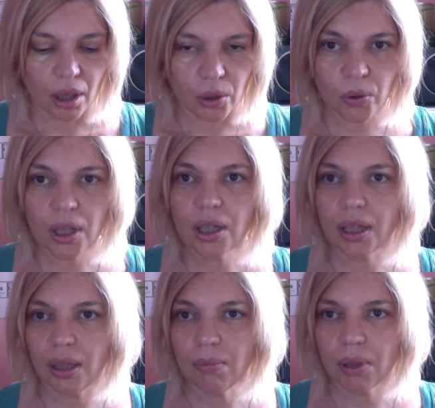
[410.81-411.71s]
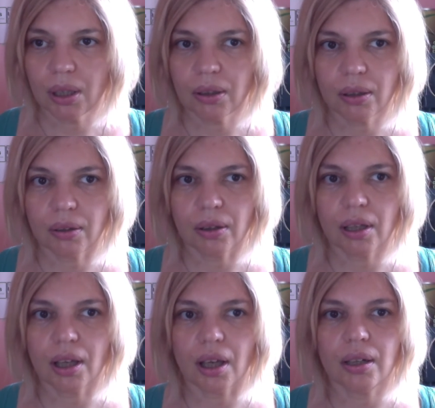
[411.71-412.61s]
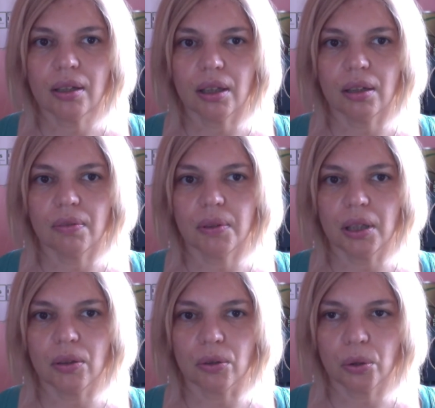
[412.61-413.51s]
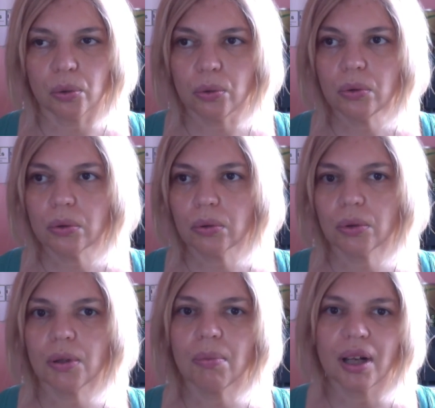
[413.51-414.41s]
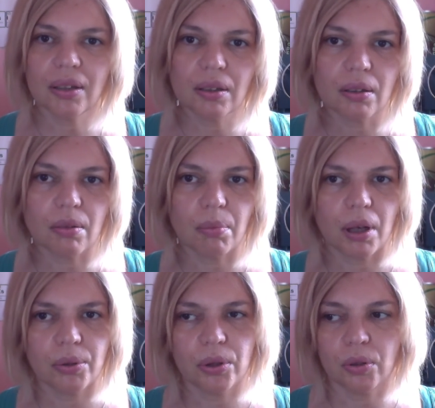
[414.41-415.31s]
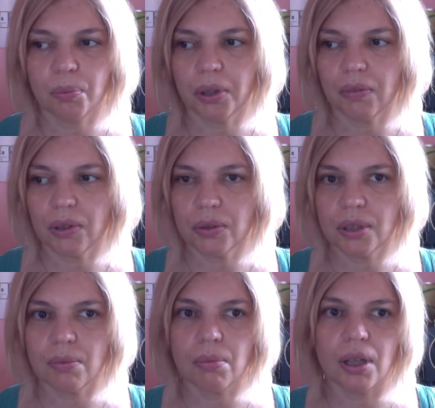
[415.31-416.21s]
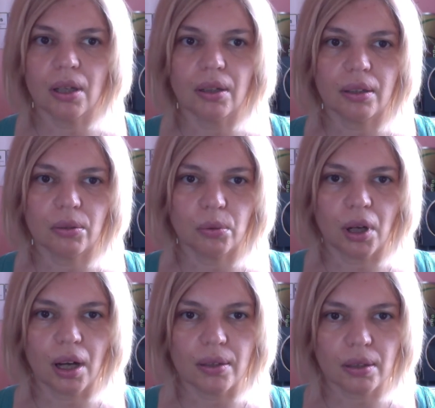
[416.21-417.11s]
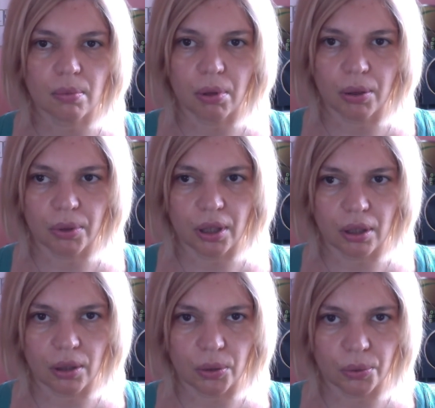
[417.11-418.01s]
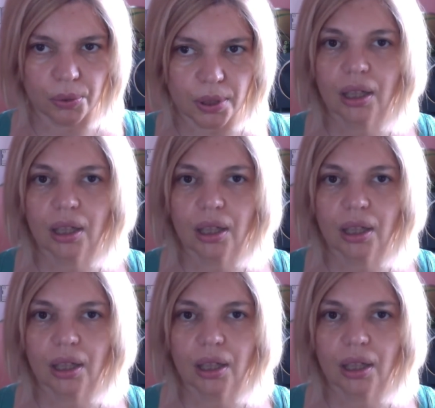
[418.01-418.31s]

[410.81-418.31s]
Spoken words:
you can email her again in a week or two to remind her about your previous email and to ask about any news.